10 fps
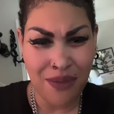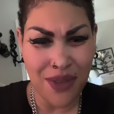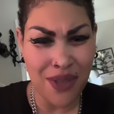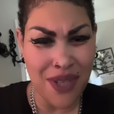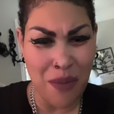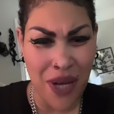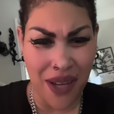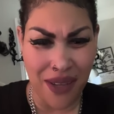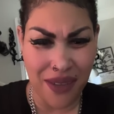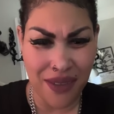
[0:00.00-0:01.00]
What you
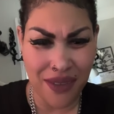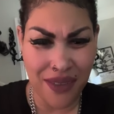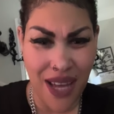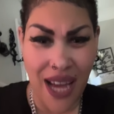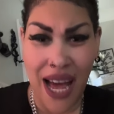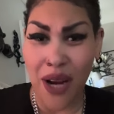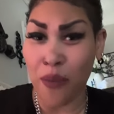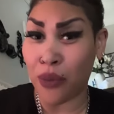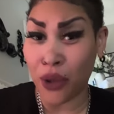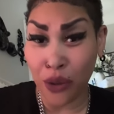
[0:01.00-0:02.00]
talking about? I got a
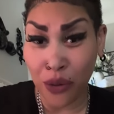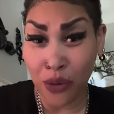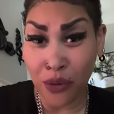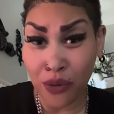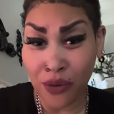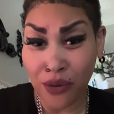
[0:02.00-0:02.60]
boo?